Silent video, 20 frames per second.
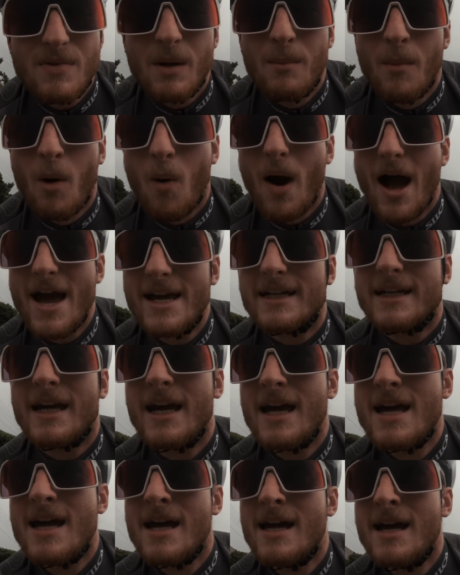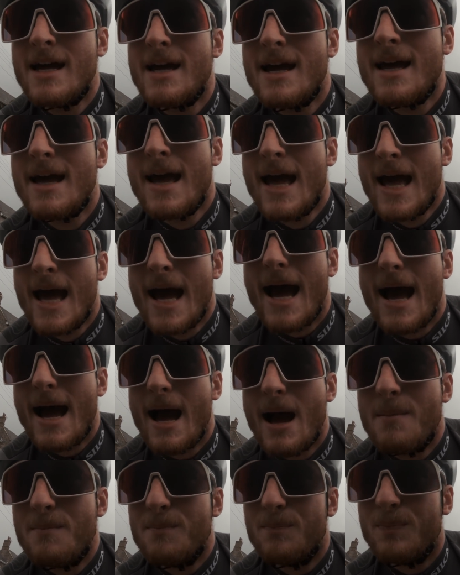awake,
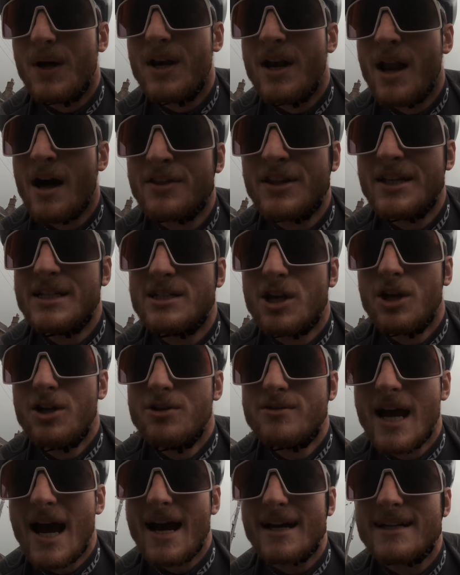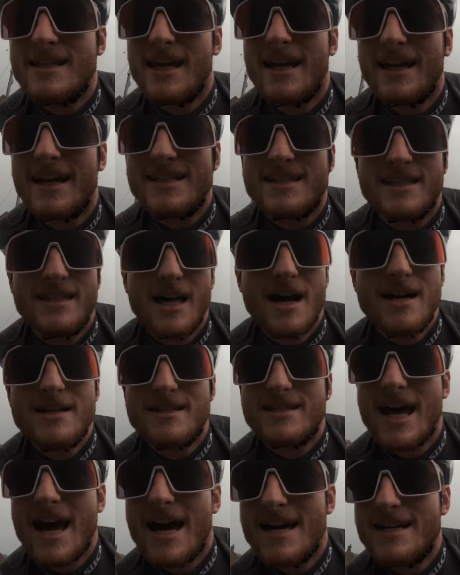but nothing too taxing. It's
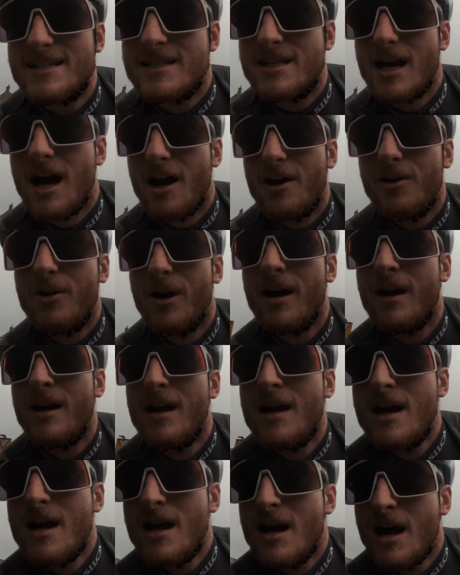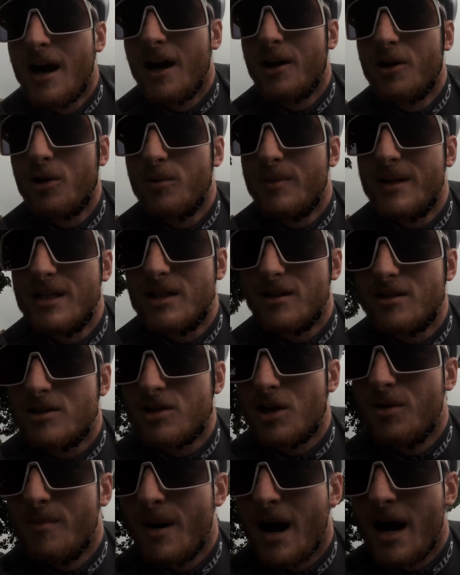Thursday, so I don't want to be doing
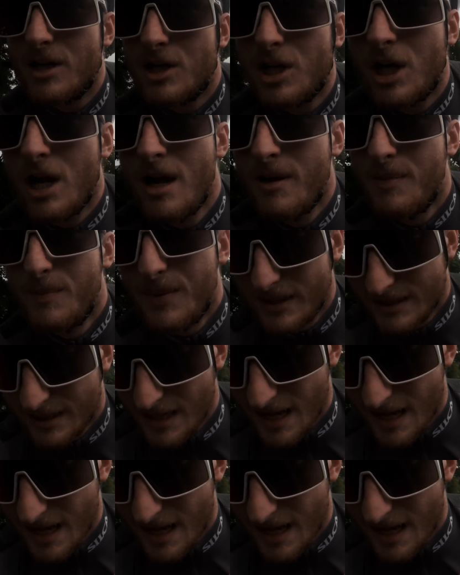too much, but